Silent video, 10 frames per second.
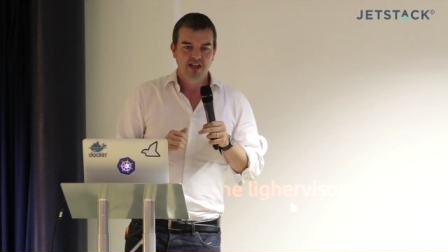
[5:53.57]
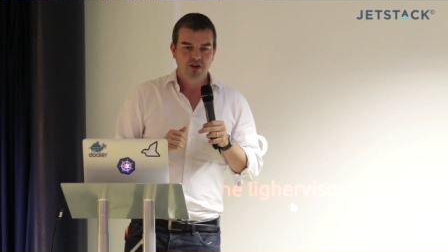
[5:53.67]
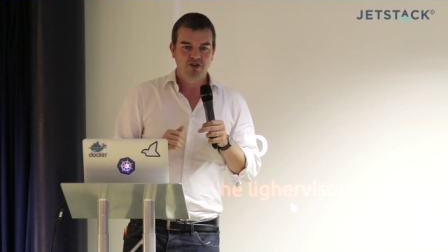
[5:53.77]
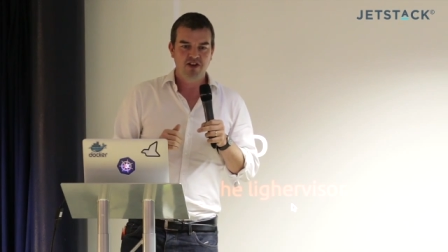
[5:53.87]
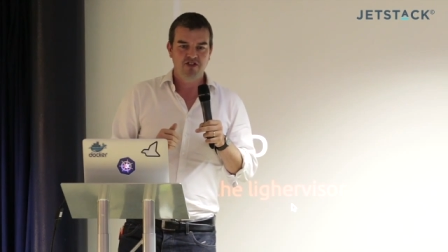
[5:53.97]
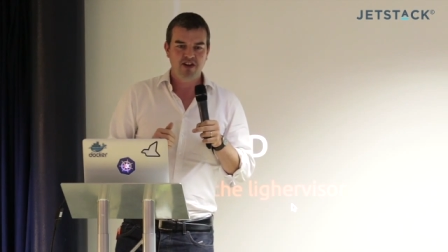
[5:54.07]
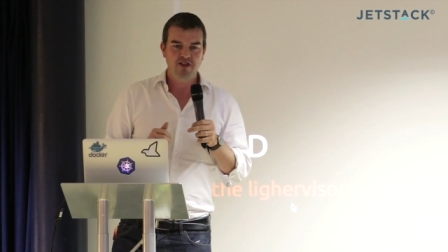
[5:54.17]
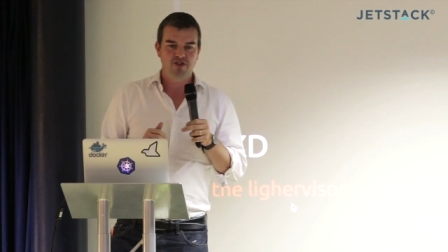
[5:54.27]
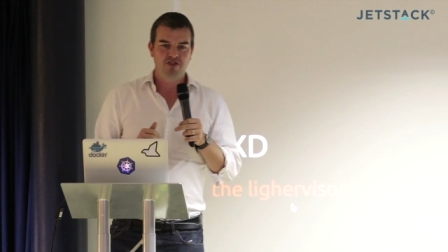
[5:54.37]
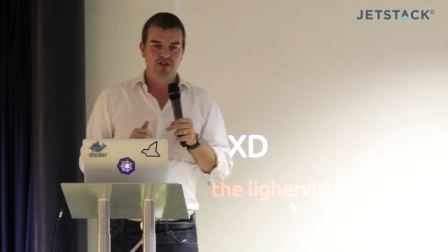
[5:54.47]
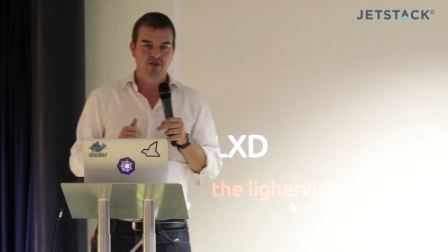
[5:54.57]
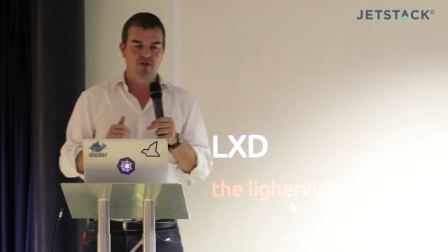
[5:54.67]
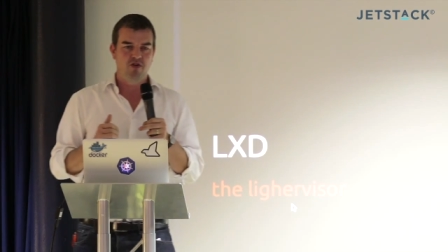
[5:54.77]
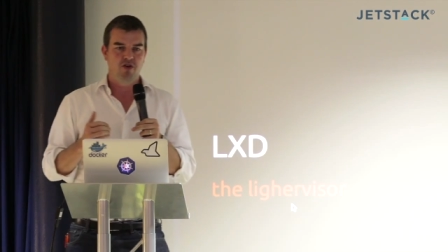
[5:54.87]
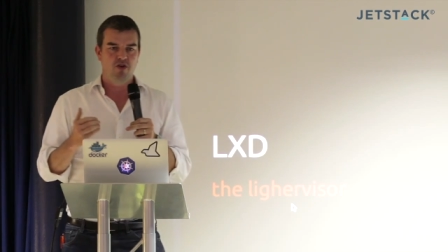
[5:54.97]
because in a sense,
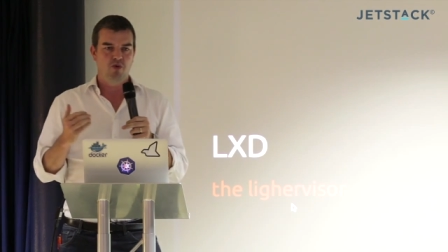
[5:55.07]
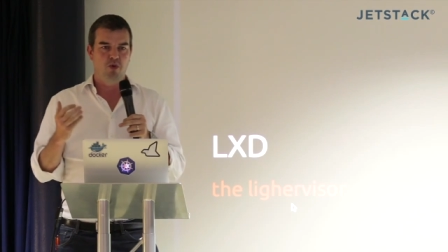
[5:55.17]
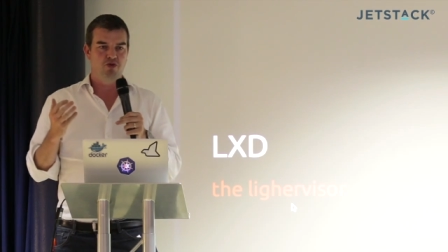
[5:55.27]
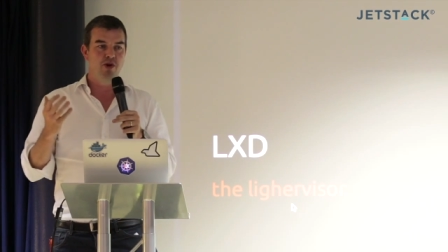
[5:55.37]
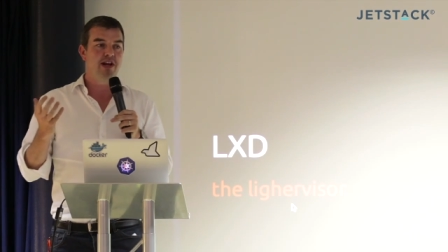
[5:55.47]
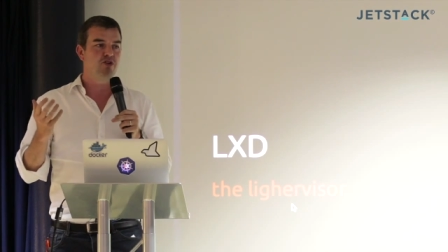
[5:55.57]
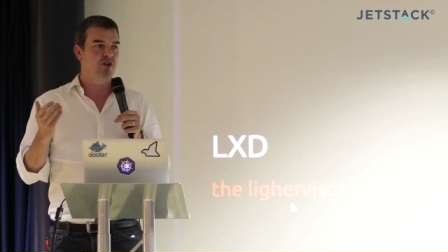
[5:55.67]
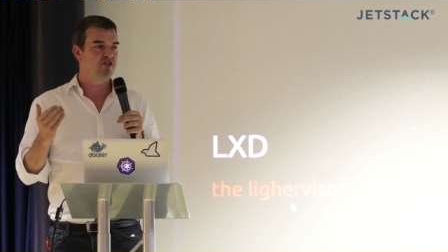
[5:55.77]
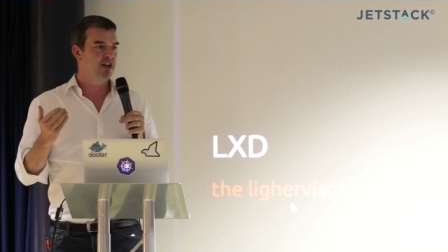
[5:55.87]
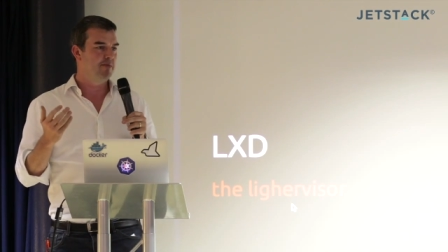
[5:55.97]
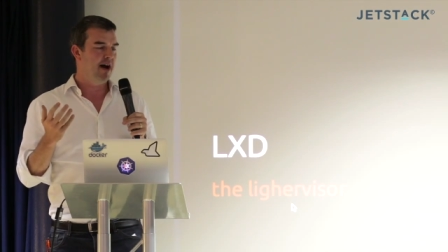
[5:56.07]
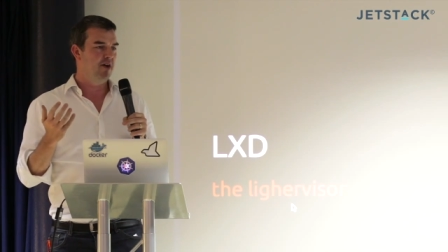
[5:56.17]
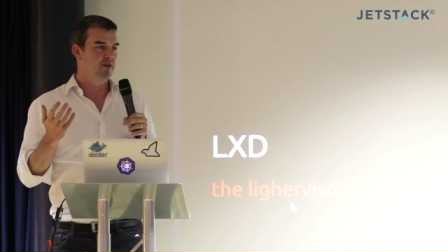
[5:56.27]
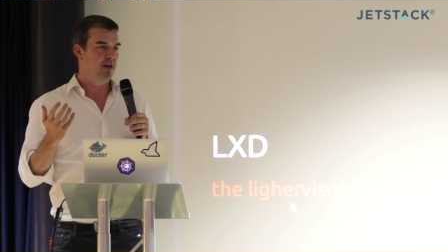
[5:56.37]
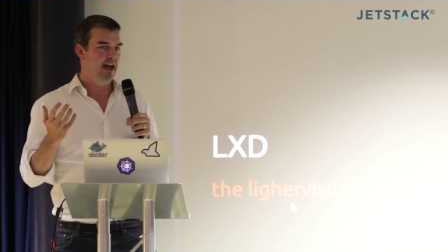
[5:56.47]
what's really interesting
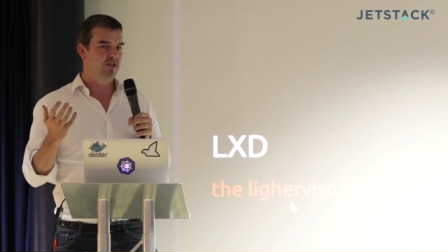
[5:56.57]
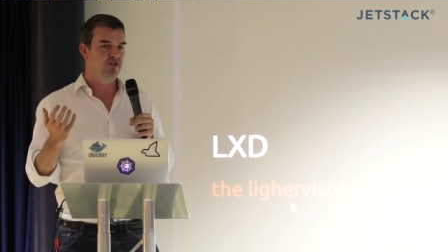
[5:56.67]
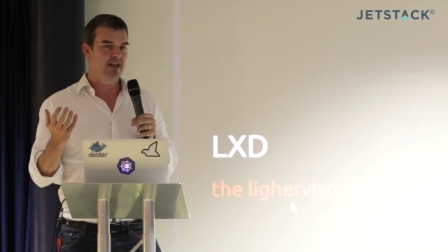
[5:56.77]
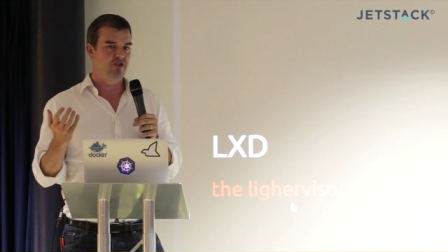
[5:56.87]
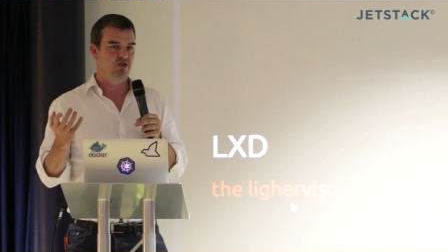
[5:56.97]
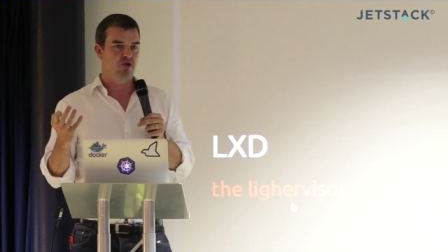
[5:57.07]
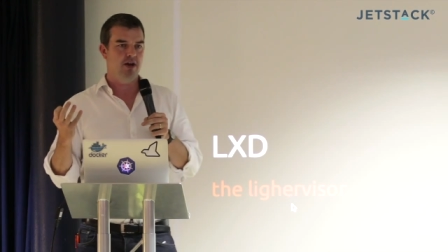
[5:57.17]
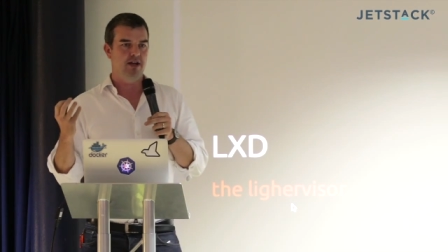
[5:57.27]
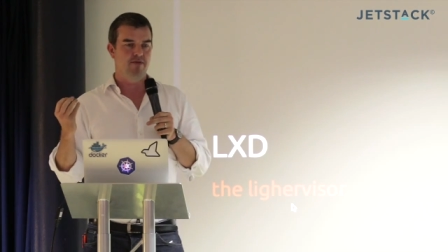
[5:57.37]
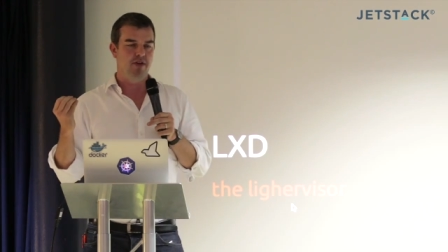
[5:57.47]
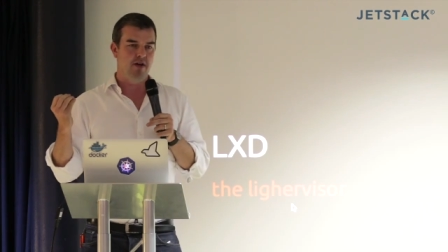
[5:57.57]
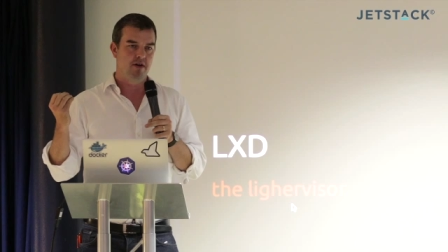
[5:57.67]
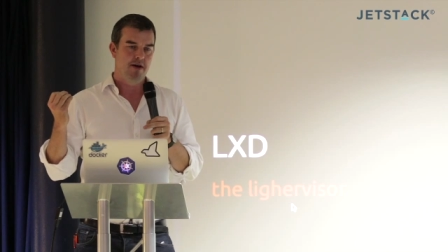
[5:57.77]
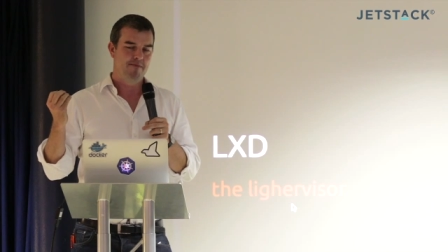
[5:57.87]
about LXD is to try and give the